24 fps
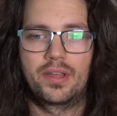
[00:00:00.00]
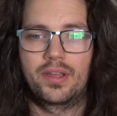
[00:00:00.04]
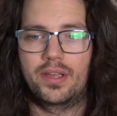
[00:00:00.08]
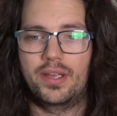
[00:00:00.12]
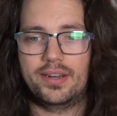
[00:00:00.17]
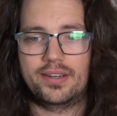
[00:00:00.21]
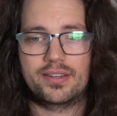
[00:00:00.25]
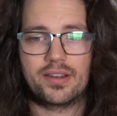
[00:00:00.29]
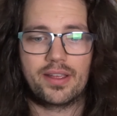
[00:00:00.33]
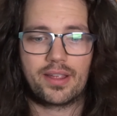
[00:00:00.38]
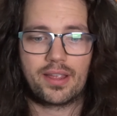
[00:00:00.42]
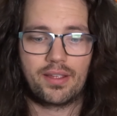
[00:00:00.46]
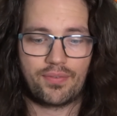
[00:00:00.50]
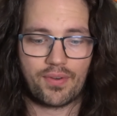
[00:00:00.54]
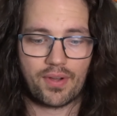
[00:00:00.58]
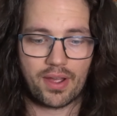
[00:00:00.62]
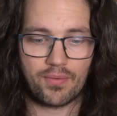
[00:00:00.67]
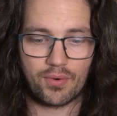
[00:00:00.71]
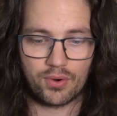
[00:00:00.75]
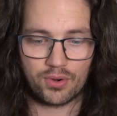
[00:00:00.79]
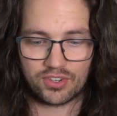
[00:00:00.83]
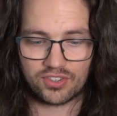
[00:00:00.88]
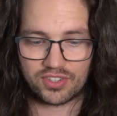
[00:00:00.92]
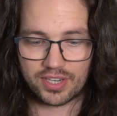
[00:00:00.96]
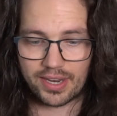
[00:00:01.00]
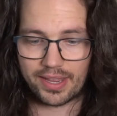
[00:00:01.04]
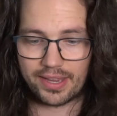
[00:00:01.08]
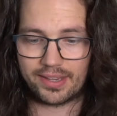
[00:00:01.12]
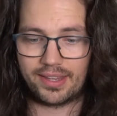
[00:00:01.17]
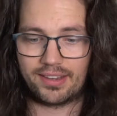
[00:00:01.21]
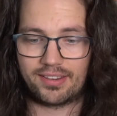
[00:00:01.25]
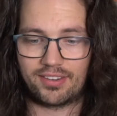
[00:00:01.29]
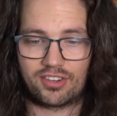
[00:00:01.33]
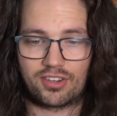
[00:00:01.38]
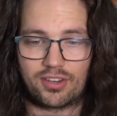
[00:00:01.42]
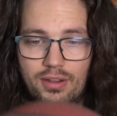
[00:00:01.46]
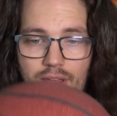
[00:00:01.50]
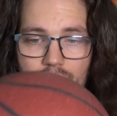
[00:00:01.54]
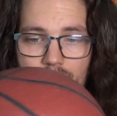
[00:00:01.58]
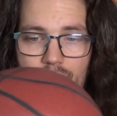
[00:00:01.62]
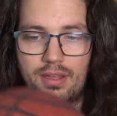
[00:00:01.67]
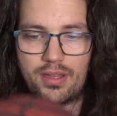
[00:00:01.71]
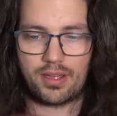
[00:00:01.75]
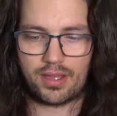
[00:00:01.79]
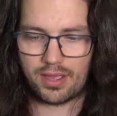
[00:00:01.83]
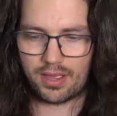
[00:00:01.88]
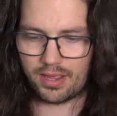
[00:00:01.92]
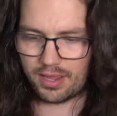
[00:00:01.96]
It's like if I were to say that this is a
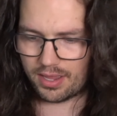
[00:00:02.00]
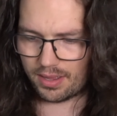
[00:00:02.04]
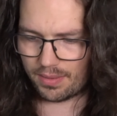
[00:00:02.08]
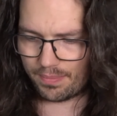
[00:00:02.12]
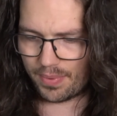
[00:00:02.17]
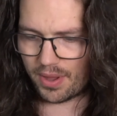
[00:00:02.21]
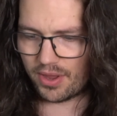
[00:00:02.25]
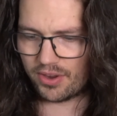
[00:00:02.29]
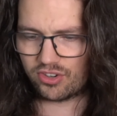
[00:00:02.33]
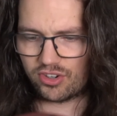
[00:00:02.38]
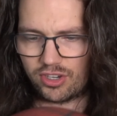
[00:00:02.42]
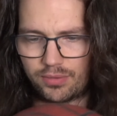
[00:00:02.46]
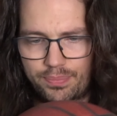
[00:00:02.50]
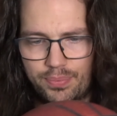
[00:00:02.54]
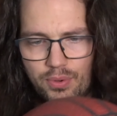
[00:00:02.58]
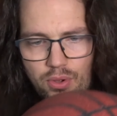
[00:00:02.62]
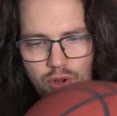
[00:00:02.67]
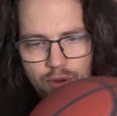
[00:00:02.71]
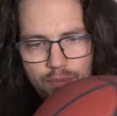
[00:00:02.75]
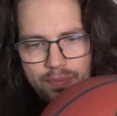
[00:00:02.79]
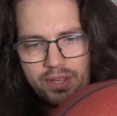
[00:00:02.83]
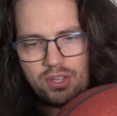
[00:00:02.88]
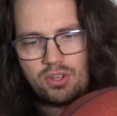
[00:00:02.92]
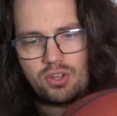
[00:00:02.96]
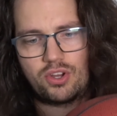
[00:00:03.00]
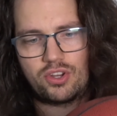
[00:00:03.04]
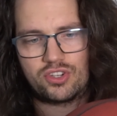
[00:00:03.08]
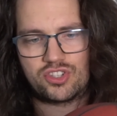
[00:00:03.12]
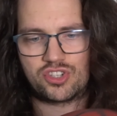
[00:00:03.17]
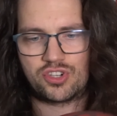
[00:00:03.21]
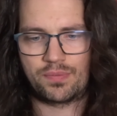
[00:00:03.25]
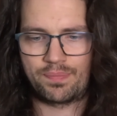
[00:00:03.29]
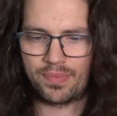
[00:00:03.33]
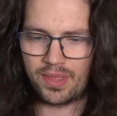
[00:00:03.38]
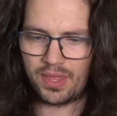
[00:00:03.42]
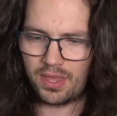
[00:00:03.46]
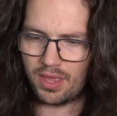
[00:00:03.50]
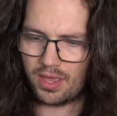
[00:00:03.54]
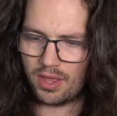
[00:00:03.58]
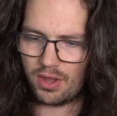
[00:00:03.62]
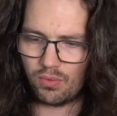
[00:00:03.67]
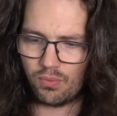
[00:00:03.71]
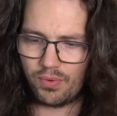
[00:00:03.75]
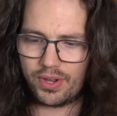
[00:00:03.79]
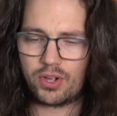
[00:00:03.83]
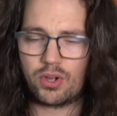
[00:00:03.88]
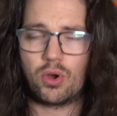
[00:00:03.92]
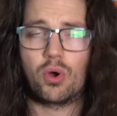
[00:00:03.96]
basketball because
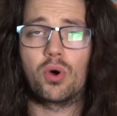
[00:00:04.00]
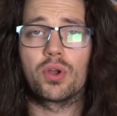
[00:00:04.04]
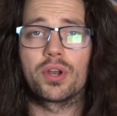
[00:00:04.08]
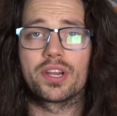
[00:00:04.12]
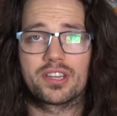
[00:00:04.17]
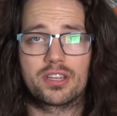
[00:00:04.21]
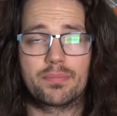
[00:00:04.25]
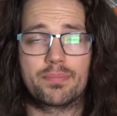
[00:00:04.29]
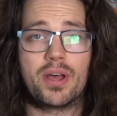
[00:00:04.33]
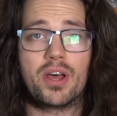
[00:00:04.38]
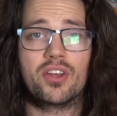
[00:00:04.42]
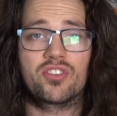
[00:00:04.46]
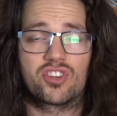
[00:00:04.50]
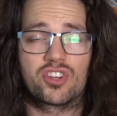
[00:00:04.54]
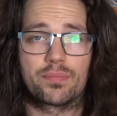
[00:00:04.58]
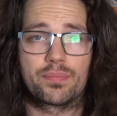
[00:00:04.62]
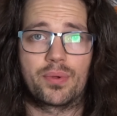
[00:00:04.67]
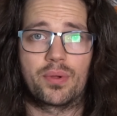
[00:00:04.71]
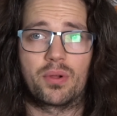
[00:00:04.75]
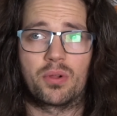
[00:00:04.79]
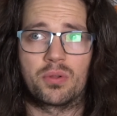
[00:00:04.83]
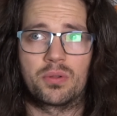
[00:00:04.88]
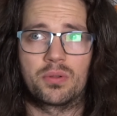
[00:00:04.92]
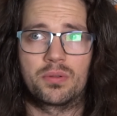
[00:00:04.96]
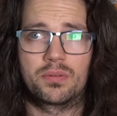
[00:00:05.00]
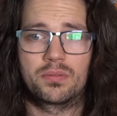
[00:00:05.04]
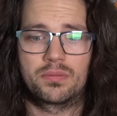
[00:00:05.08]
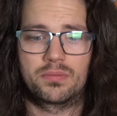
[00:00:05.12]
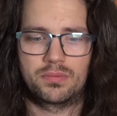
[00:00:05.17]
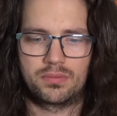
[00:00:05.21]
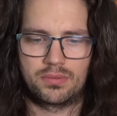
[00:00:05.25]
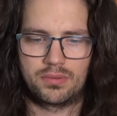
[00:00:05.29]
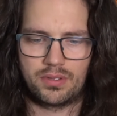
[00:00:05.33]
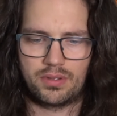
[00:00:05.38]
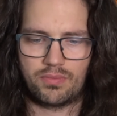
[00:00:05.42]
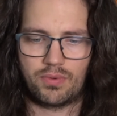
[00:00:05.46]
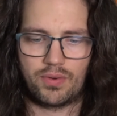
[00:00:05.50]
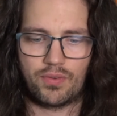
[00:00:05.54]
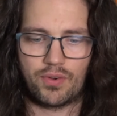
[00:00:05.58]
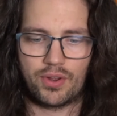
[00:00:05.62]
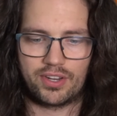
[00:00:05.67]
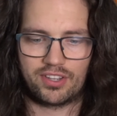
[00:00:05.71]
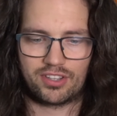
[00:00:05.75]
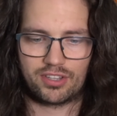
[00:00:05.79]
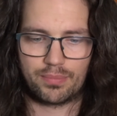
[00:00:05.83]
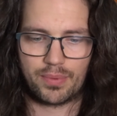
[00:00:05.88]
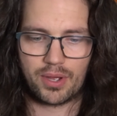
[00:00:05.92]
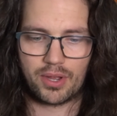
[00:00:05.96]
we call it a basketball. Well, what
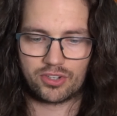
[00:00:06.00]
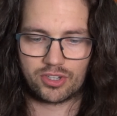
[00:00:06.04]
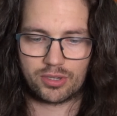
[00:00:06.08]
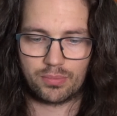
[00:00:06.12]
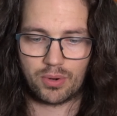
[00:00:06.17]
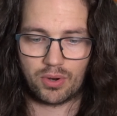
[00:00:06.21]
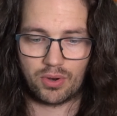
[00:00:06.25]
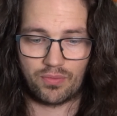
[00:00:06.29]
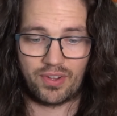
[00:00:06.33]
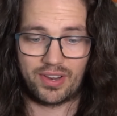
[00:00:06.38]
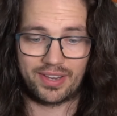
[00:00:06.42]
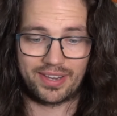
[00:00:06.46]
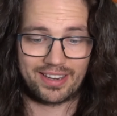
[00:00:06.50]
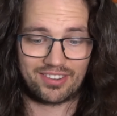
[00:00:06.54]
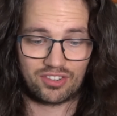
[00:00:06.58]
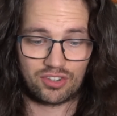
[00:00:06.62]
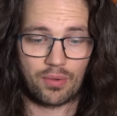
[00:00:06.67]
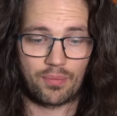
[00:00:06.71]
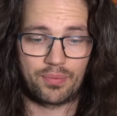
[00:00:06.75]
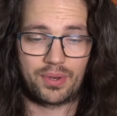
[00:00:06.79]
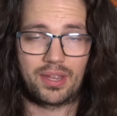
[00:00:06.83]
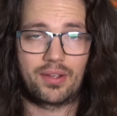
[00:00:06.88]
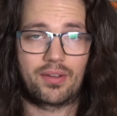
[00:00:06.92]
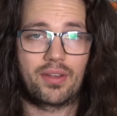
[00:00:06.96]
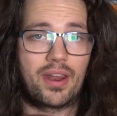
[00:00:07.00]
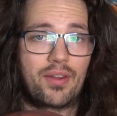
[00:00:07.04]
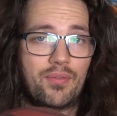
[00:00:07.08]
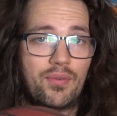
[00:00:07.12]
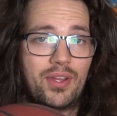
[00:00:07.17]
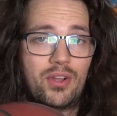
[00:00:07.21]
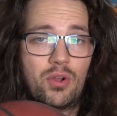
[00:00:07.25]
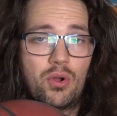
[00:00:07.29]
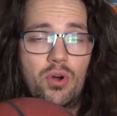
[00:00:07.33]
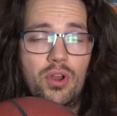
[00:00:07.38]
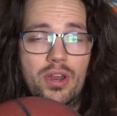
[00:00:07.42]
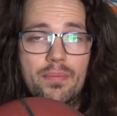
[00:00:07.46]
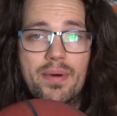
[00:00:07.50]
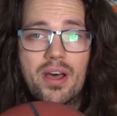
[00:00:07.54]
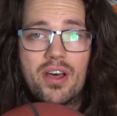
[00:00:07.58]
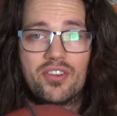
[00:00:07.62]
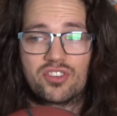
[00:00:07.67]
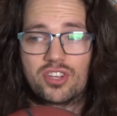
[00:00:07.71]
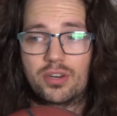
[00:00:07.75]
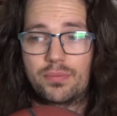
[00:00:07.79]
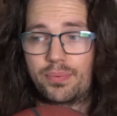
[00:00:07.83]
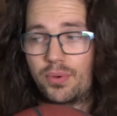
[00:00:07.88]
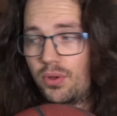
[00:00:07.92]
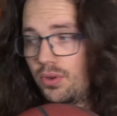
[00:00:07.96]
is a basketball? Well, that's something that we call a
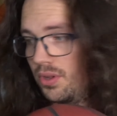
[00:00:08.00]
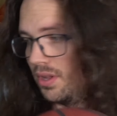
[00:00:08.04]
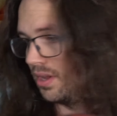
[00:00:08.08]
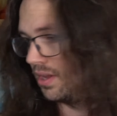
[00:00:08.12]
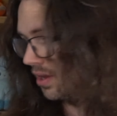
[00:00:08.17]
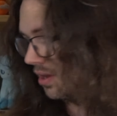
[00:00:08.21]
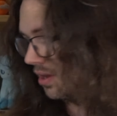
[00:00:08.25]
basketball.